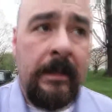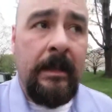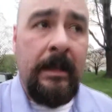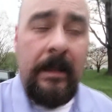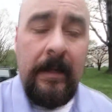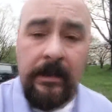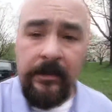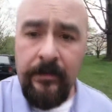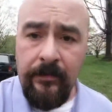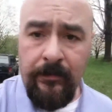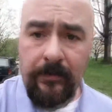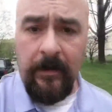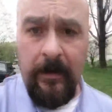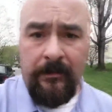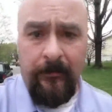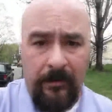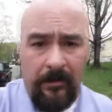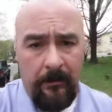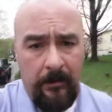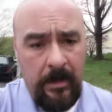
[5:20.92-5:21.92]
he is free
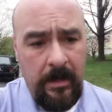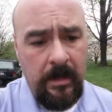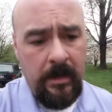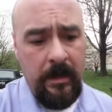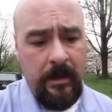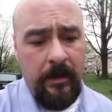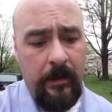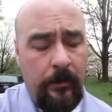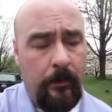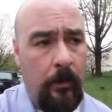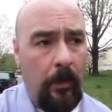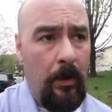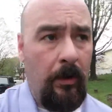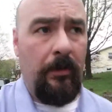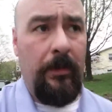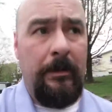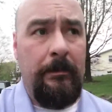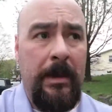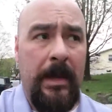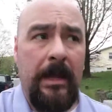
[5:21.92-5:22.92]
from the
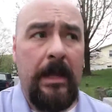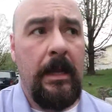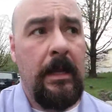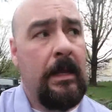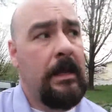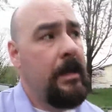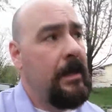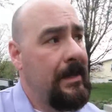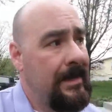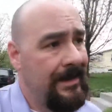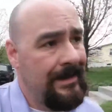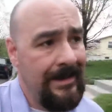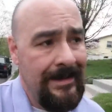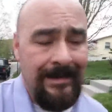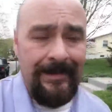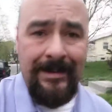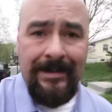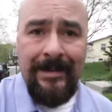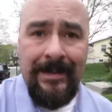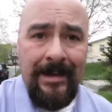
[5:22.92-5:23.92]
worldly pain
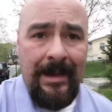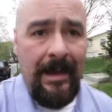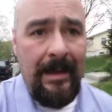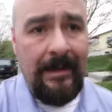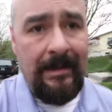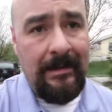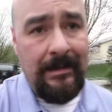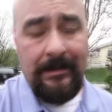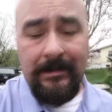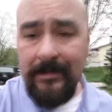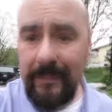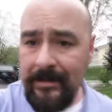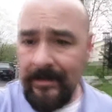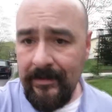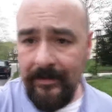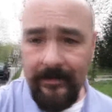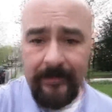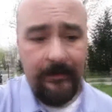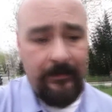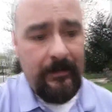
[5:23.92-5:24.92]
and
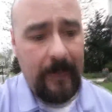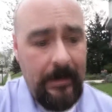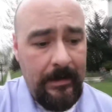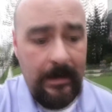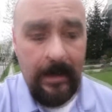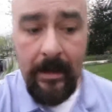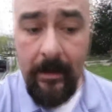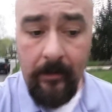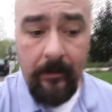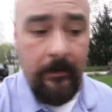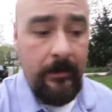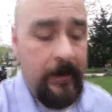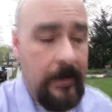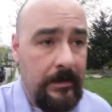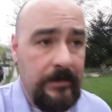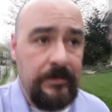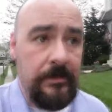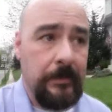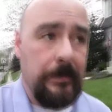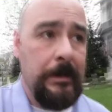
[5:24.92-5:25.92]
he's right now
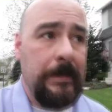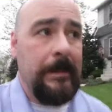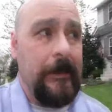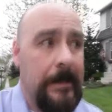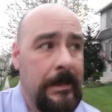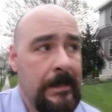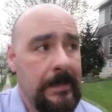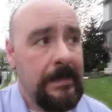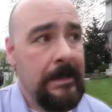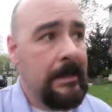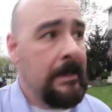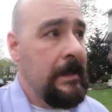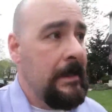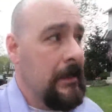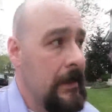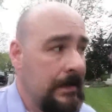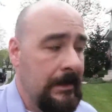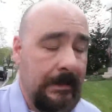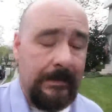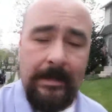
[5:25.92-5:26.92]
enjoying
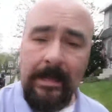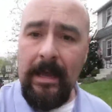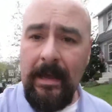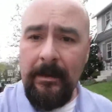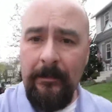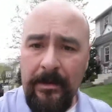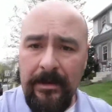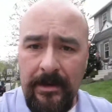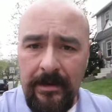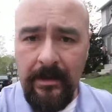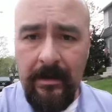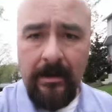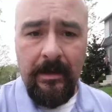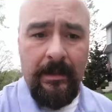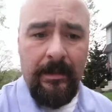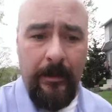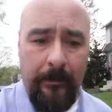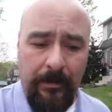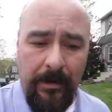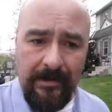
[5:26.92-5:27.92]
the time and
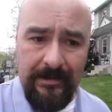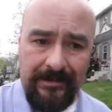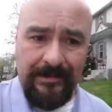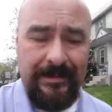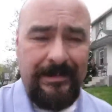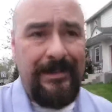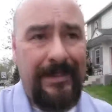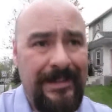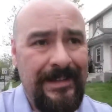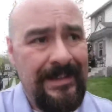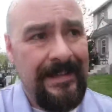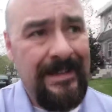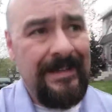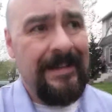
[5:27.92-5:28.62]
the presence